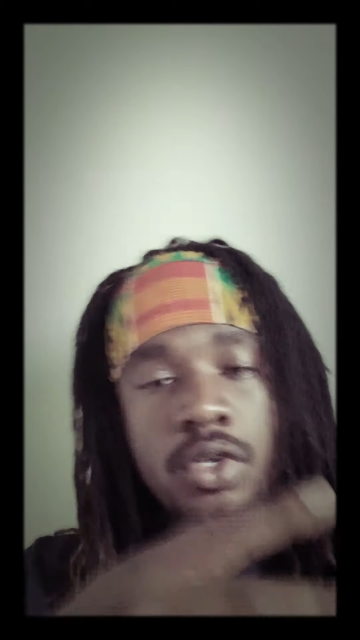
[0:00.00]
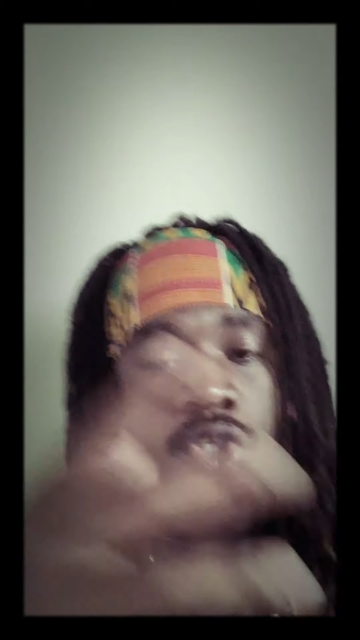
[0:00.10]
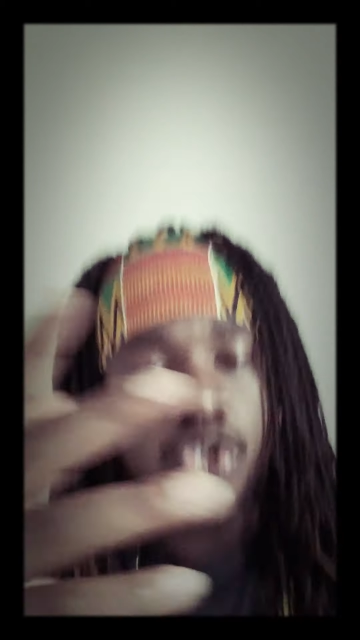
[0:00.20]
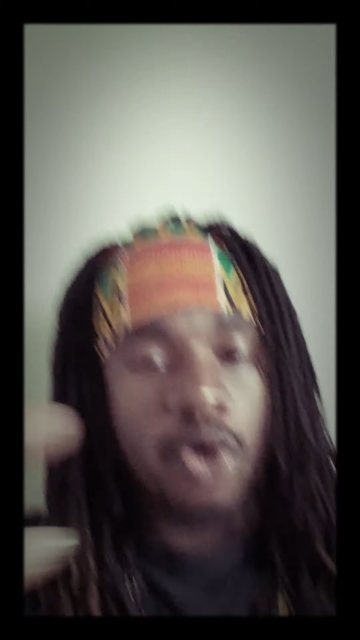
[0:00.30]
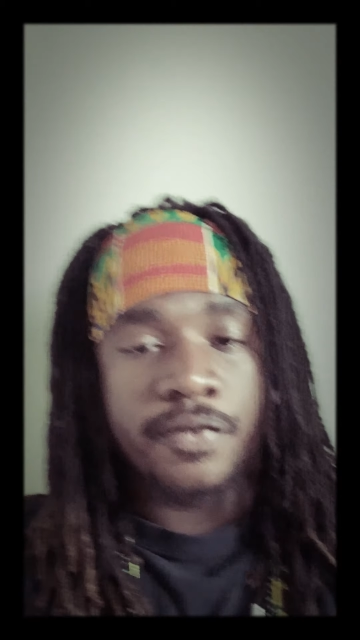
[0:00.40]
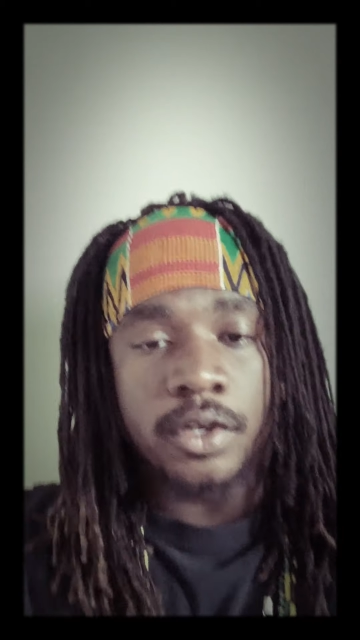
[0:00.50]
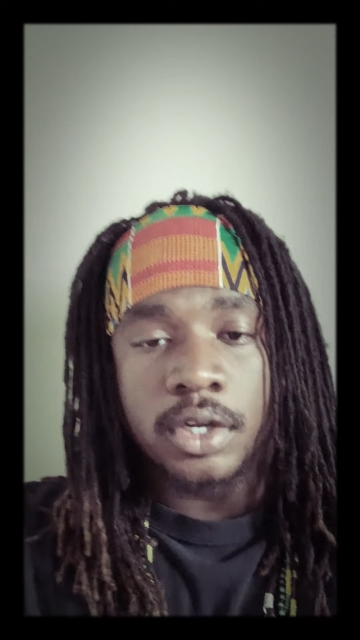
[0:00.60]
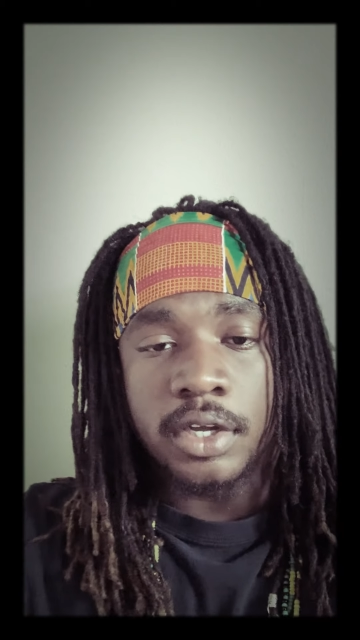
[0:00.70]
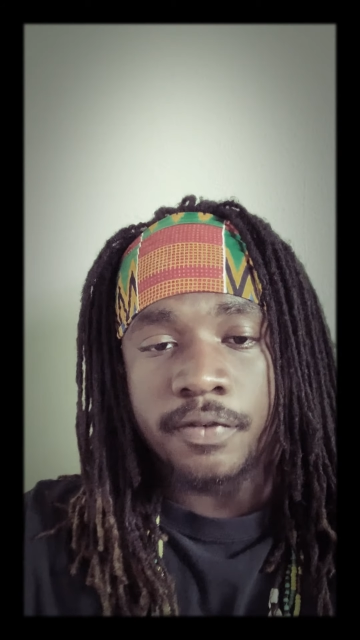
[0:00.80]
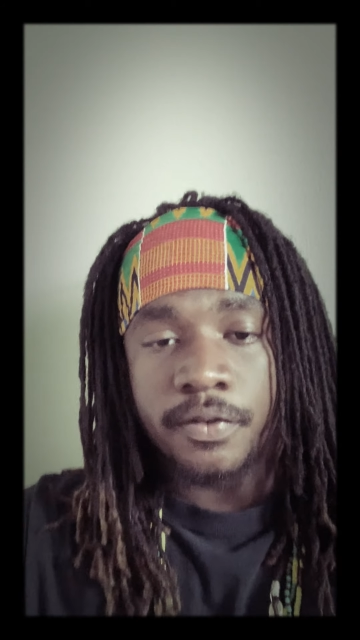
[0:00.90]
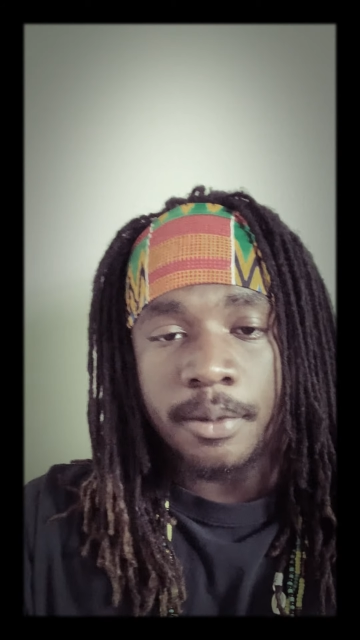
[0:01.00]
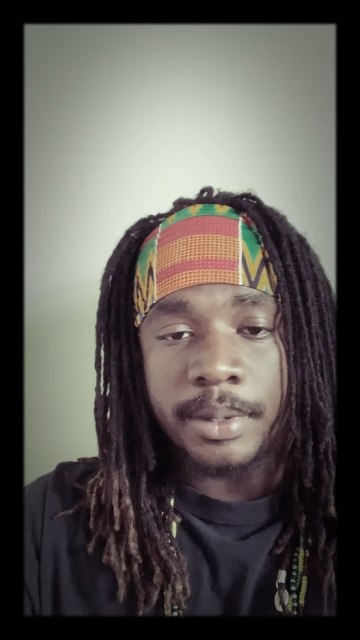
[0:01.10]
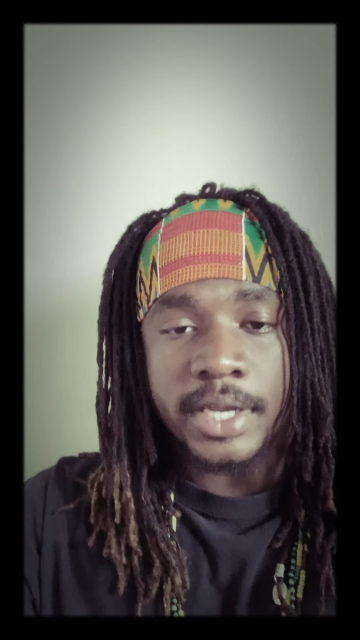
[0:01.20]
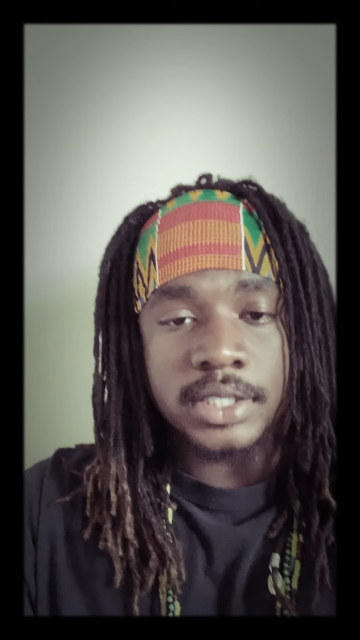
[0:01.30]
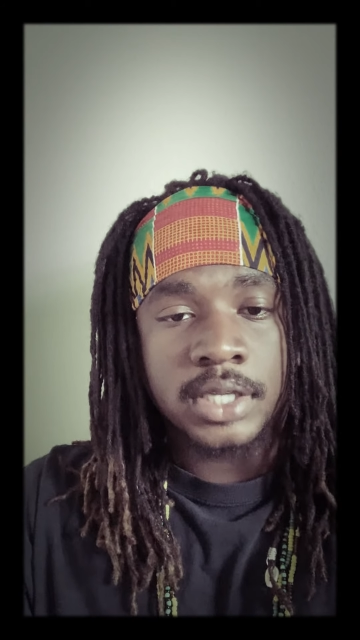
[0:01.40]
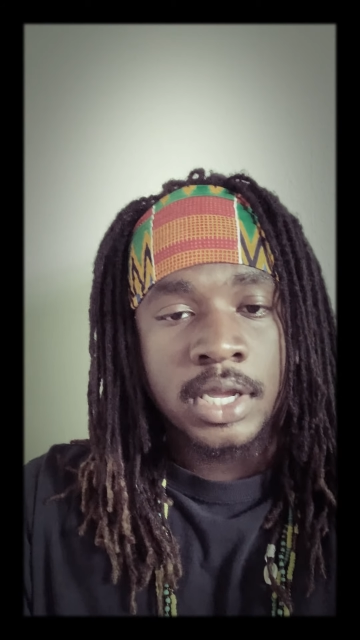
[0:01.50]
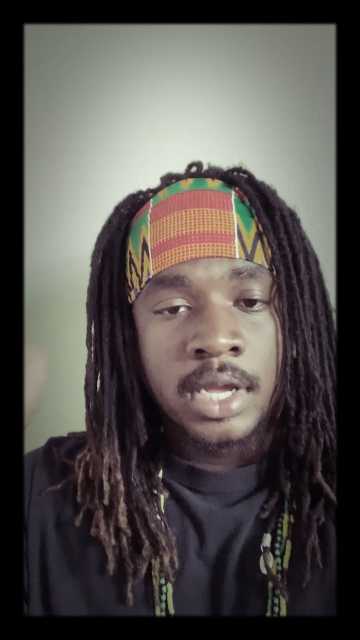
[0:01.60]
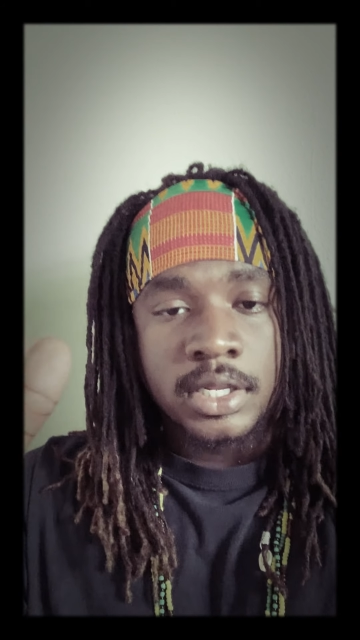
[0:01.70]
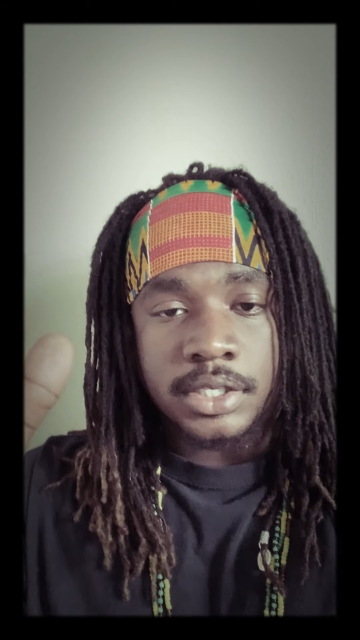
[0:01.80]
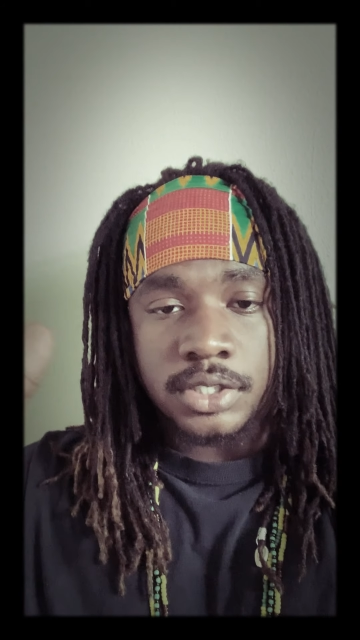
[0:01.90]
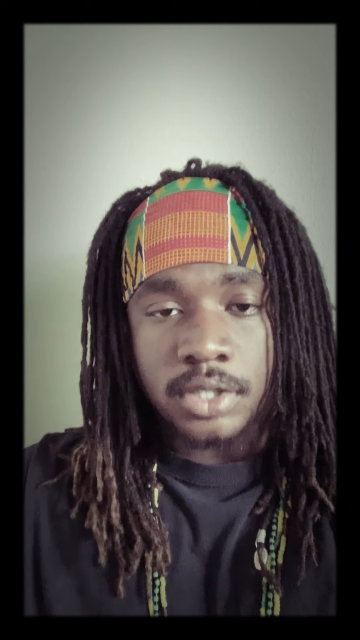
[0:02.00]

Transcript: So if you're looking for a place to